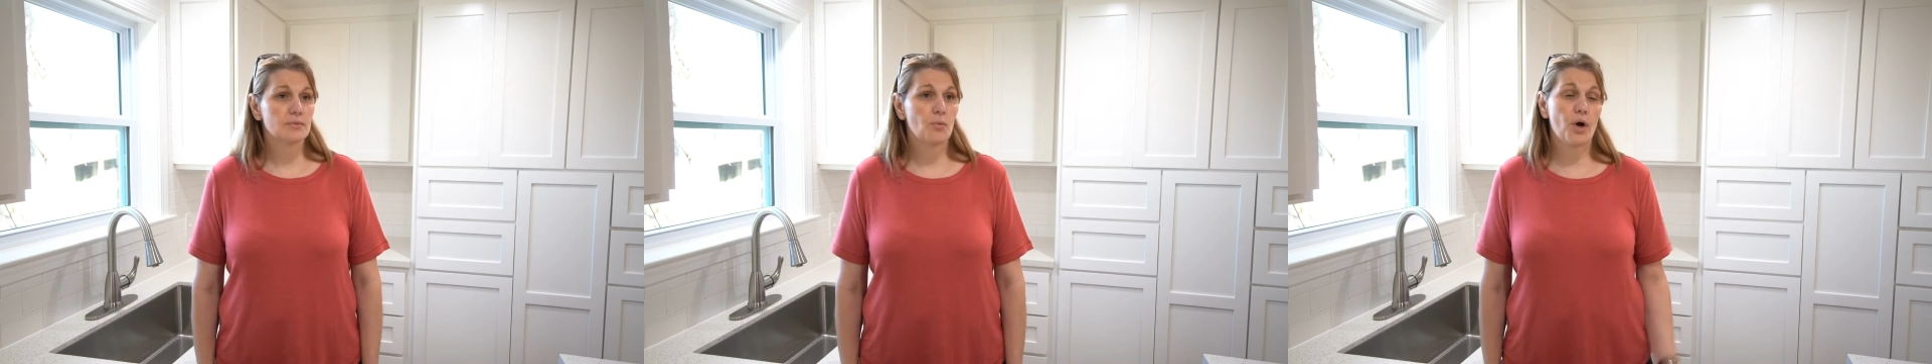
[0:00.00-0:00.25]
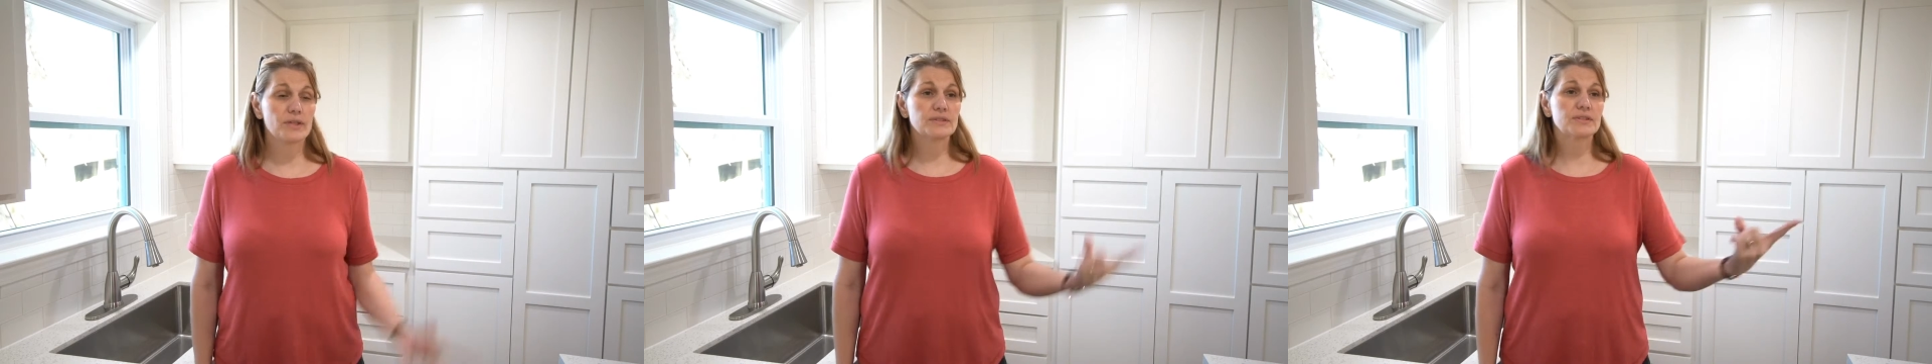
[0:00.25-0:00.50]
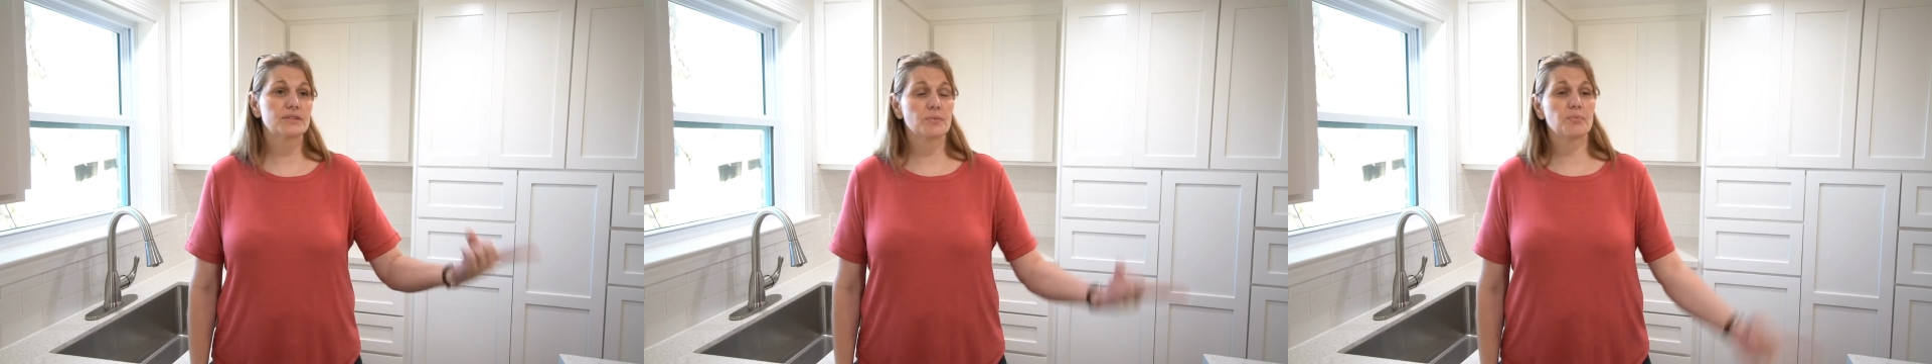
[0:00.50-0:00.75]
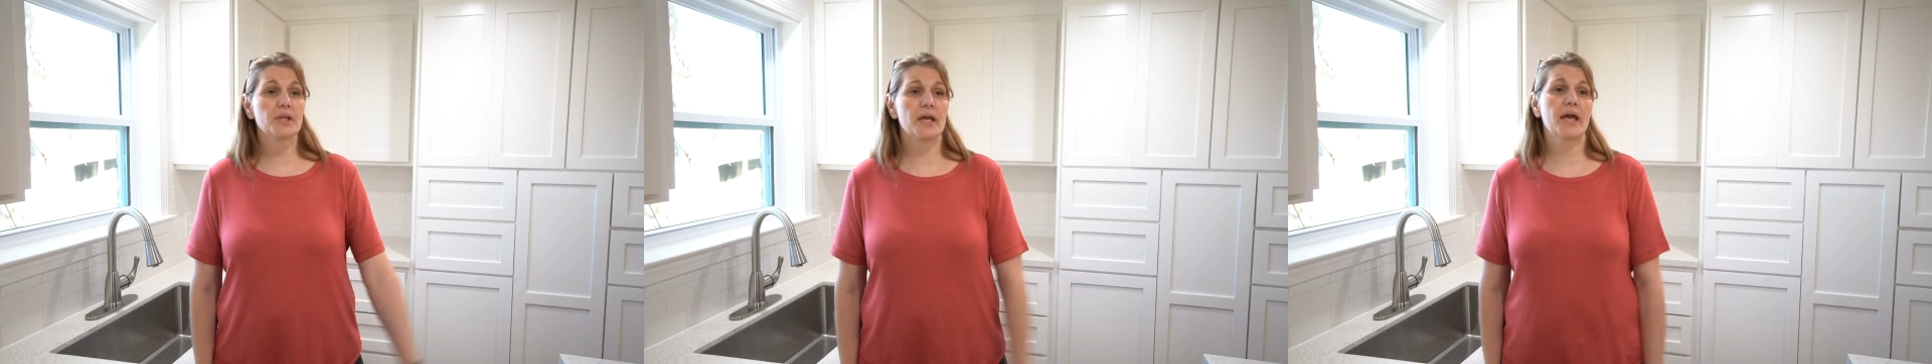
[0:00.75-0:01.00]
Once to
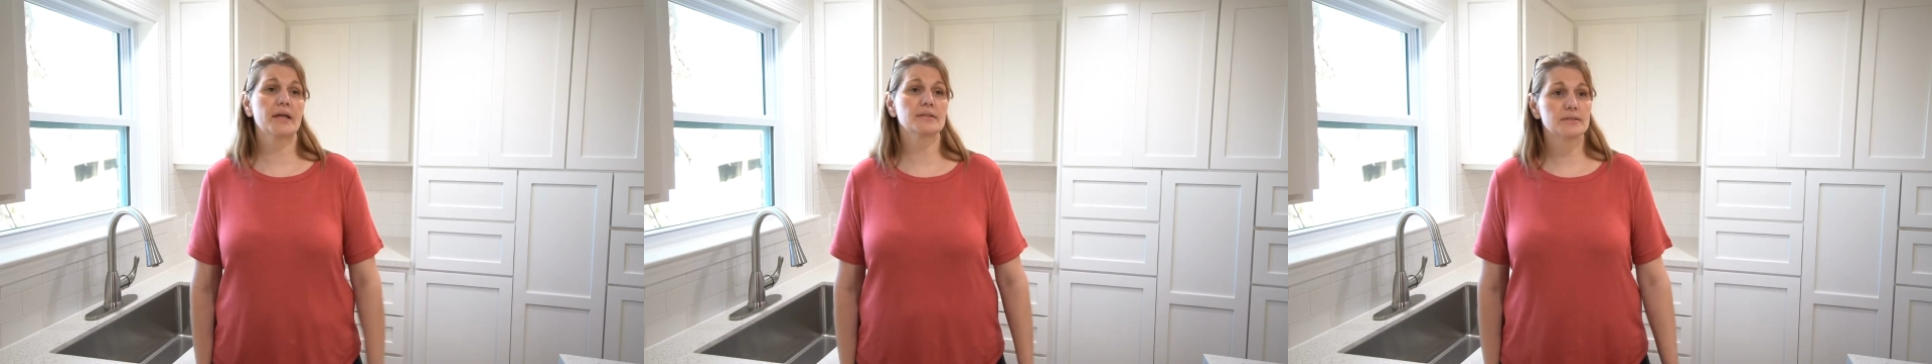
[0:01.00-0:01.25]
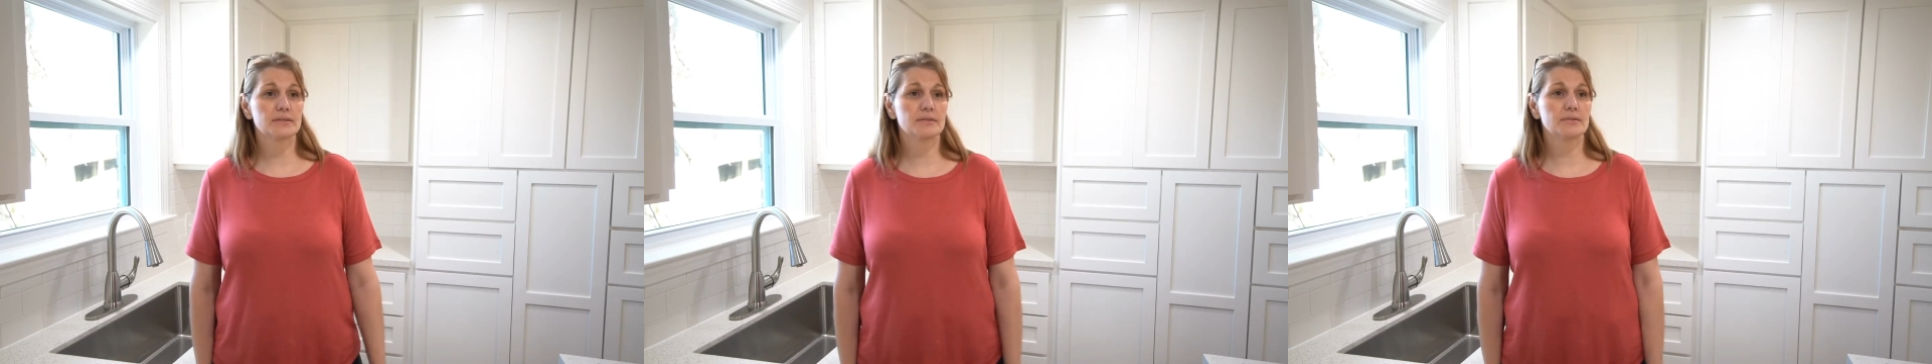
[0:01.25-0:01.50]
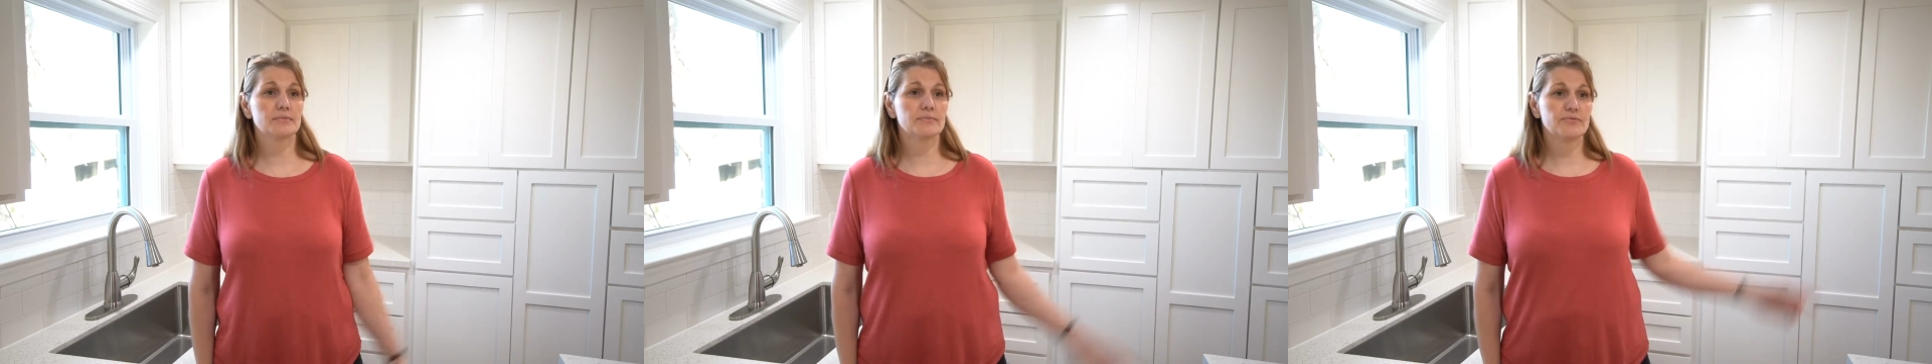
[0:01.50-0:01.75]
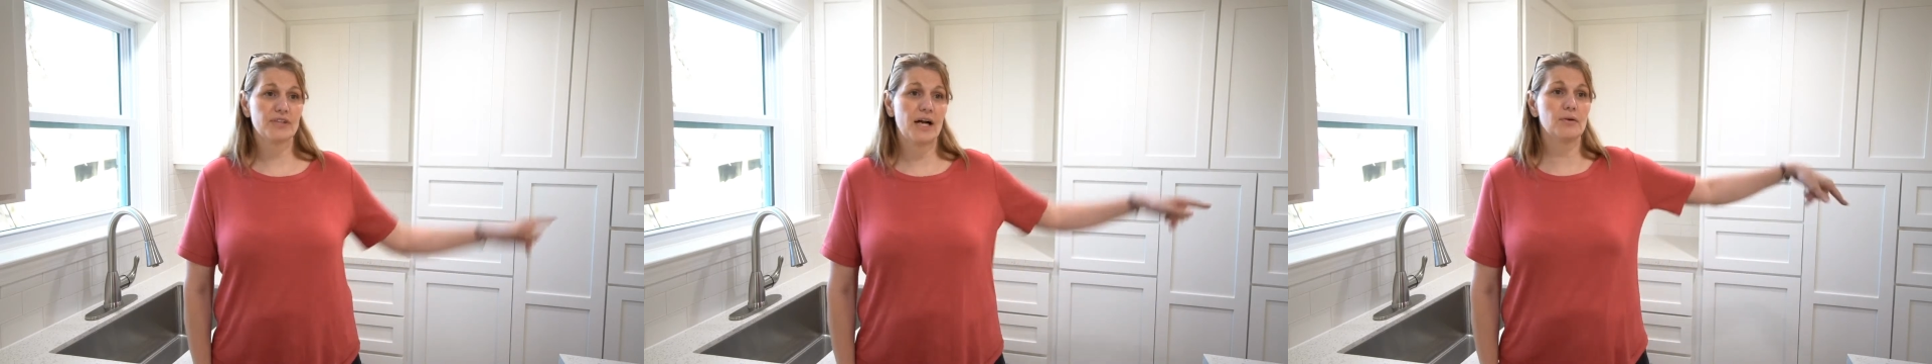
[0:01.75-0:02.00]
plant
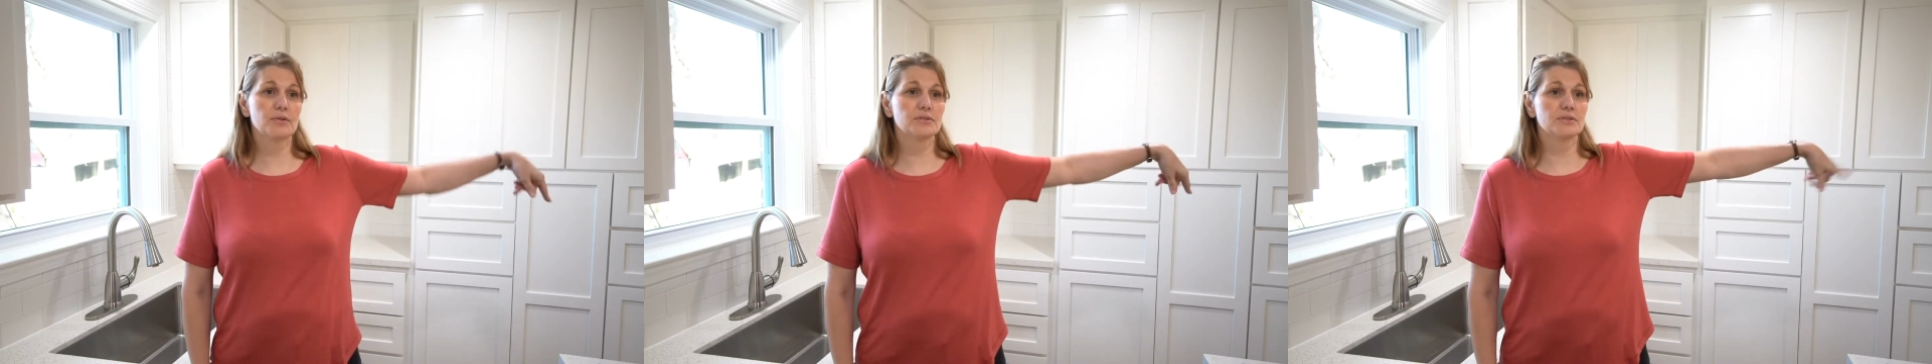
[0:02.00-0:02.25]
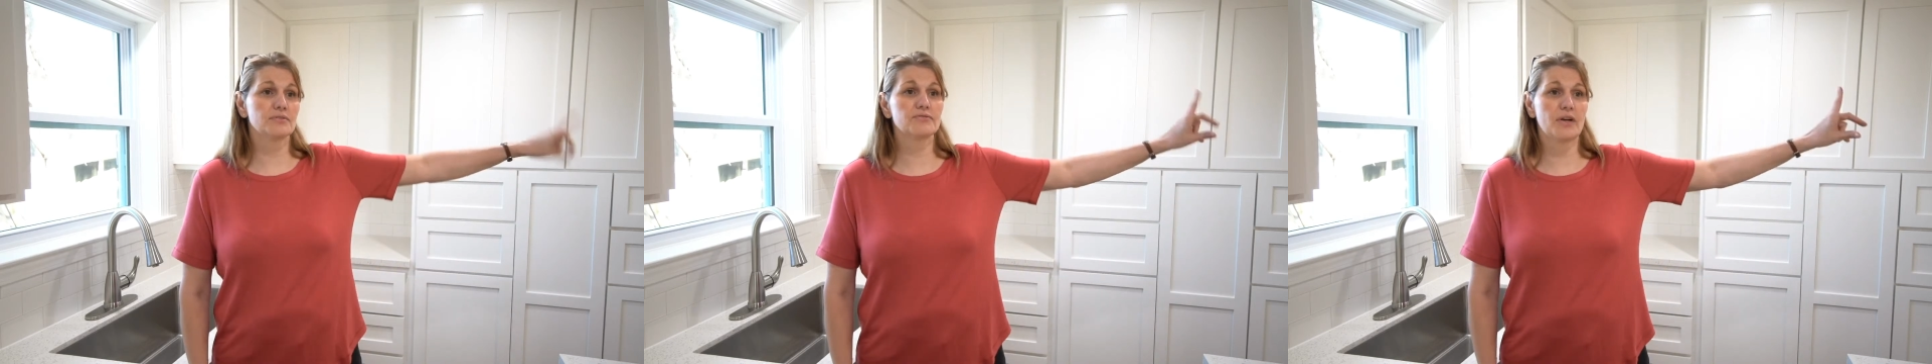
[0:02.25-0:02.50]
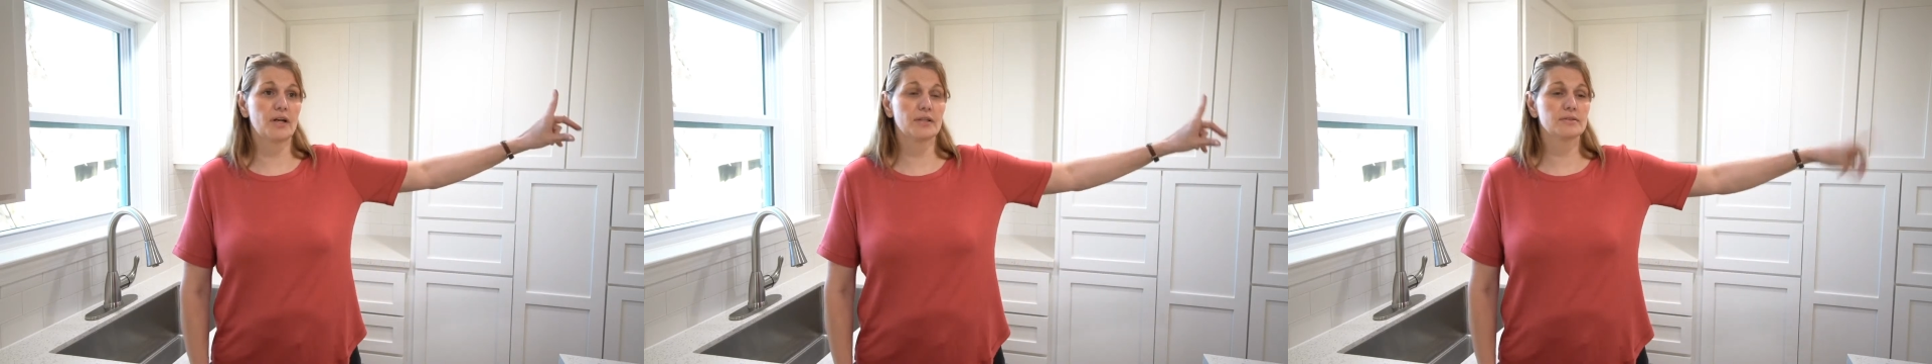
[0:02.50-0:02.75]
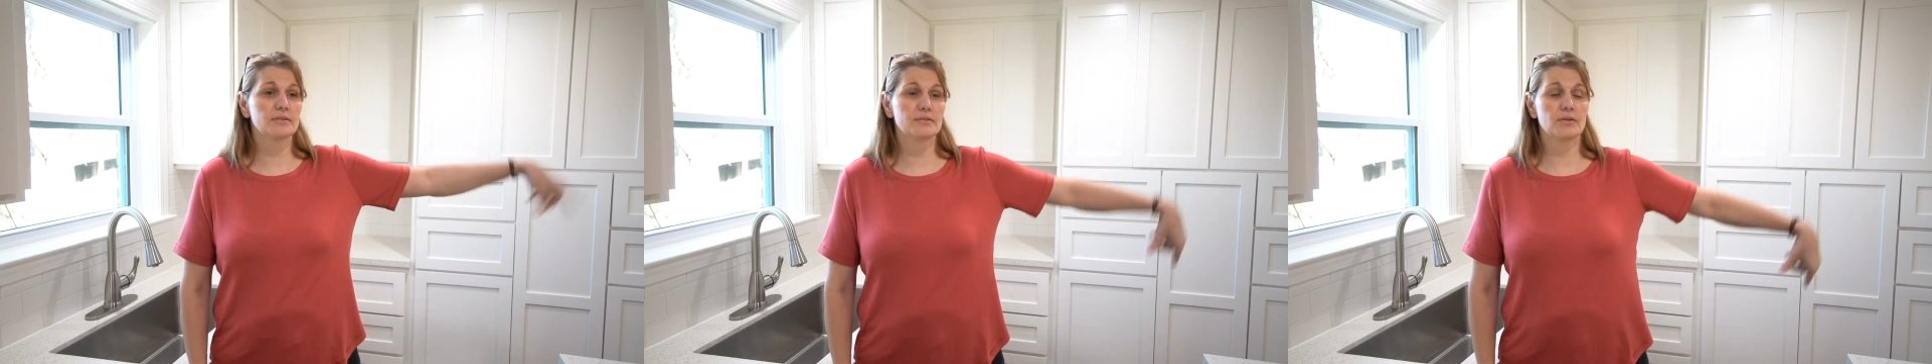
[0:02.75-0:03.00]
flowers in the front,
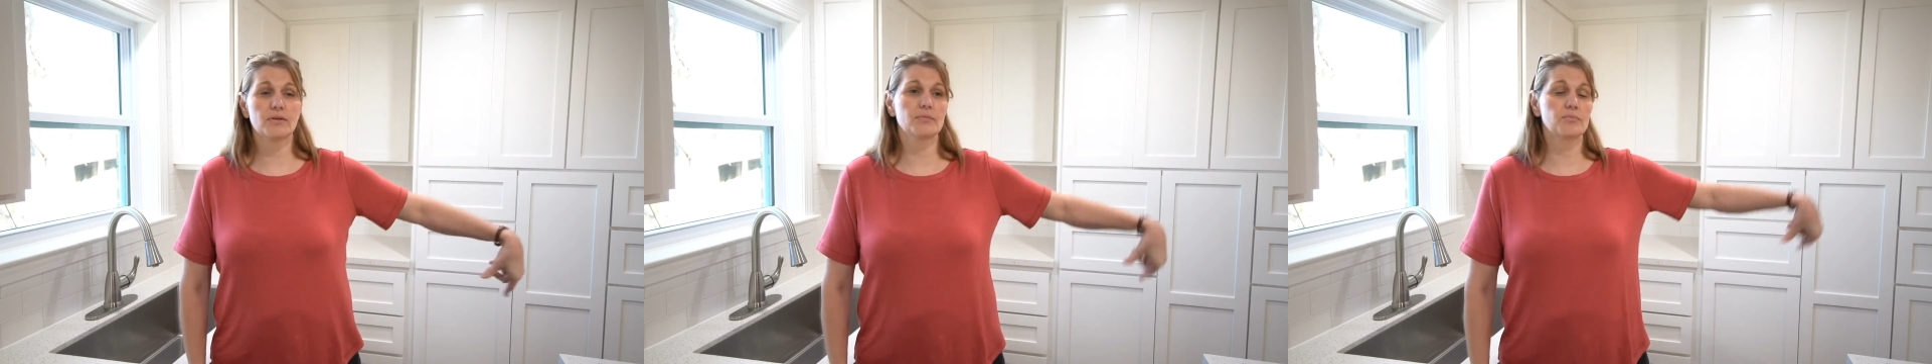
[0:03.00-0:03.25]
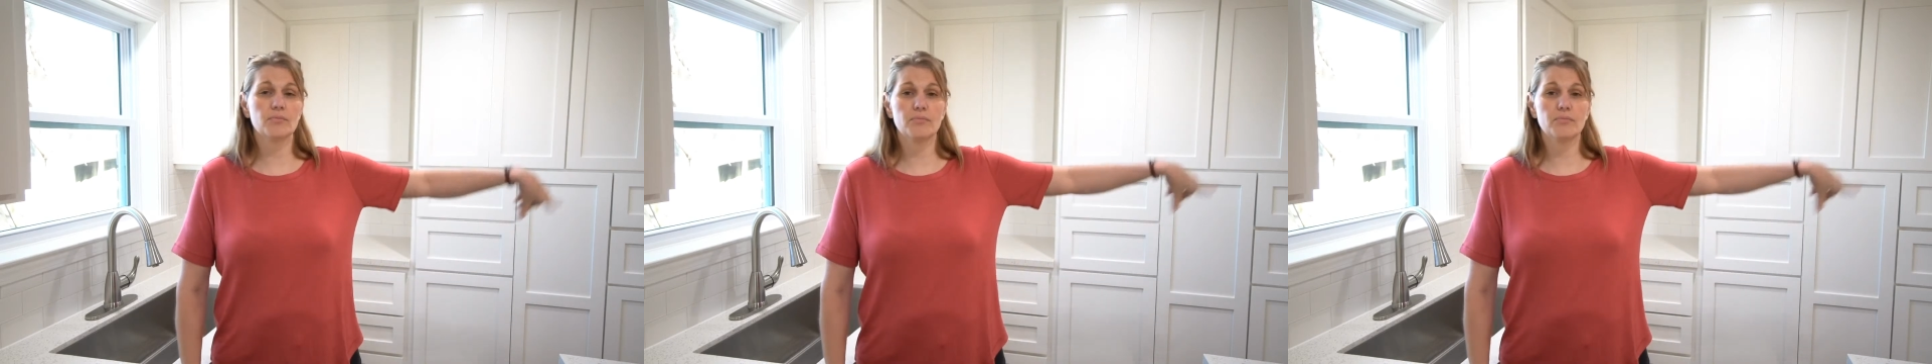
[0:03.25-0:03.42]
or